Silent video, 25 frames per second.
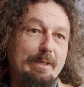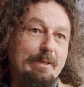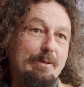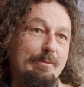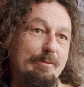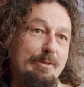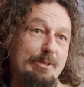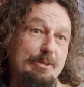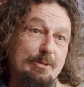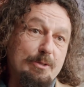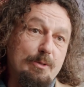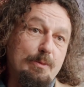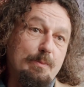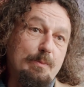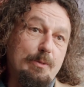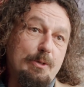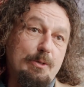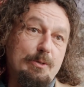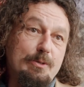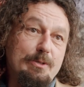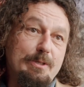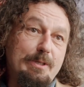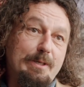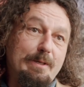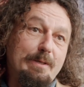original
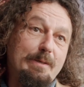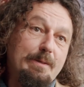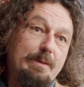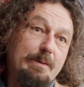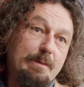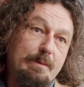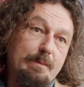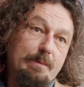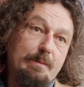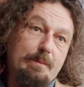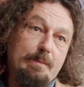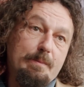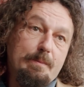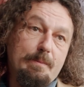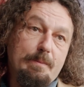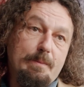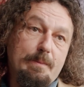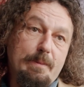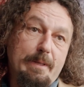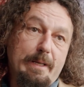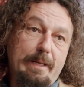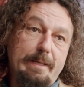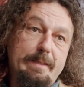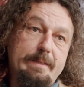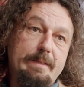music
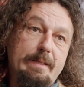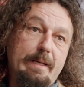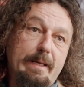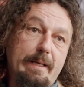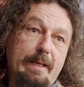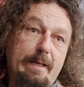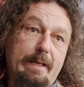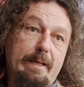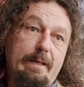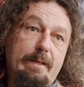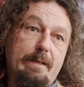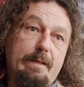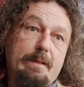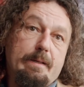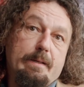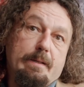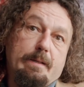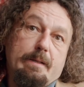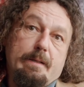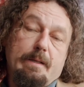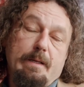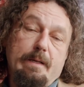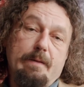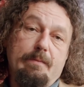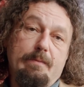place here,
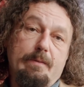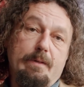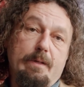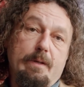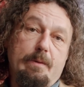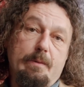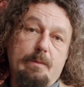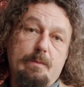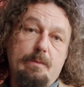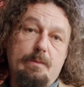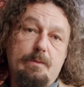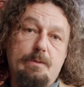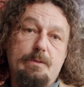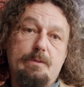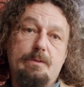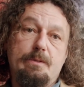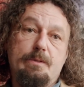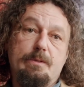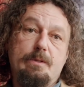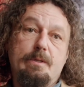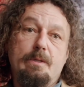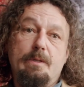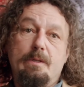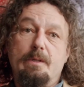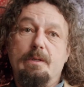even though it
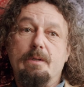was.